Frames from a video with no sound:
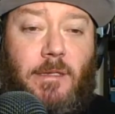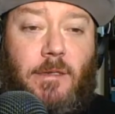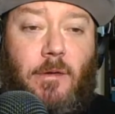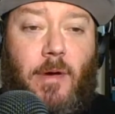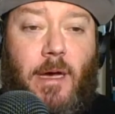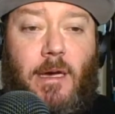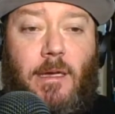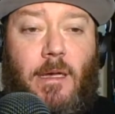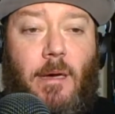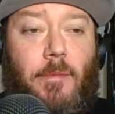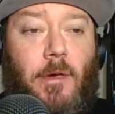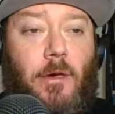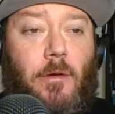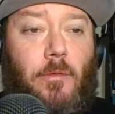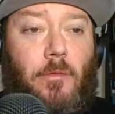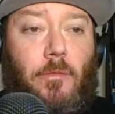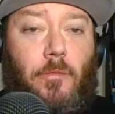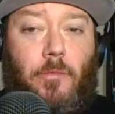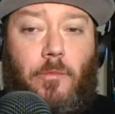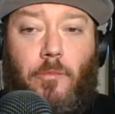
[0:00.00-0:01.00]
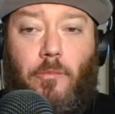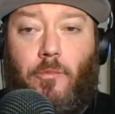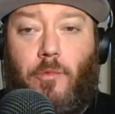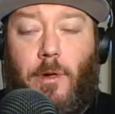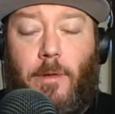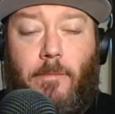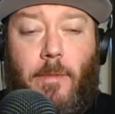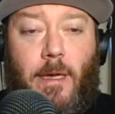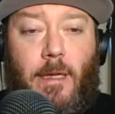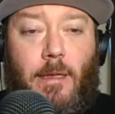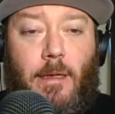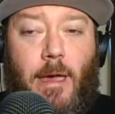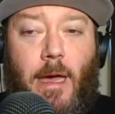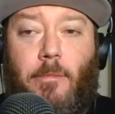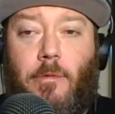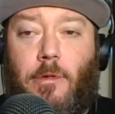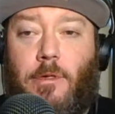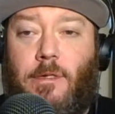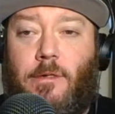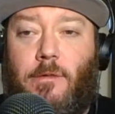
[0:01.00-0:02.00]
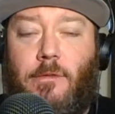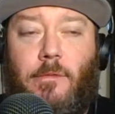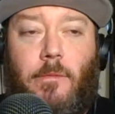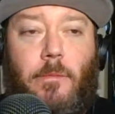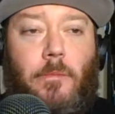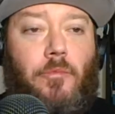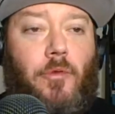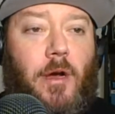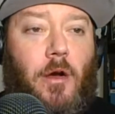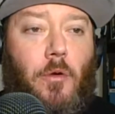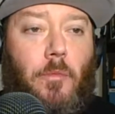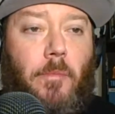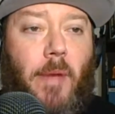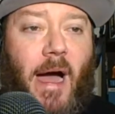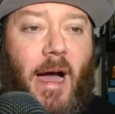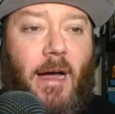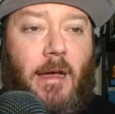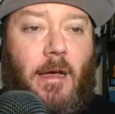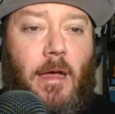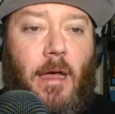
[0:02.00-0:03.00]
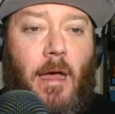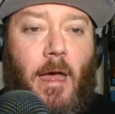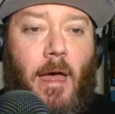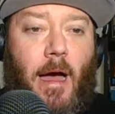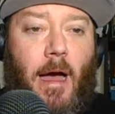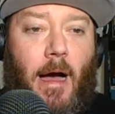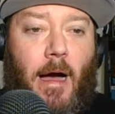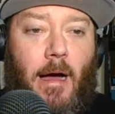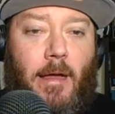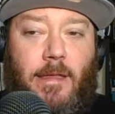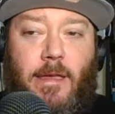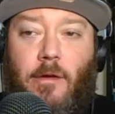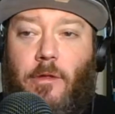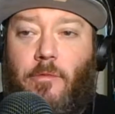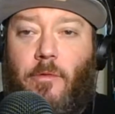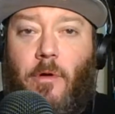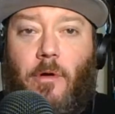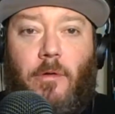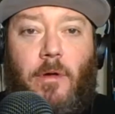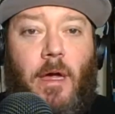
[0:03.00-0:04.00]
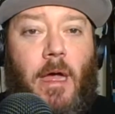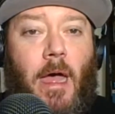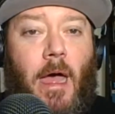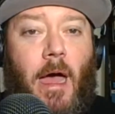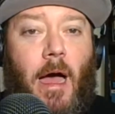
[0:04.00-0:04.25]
So AEW would have been able to bring her back down the road.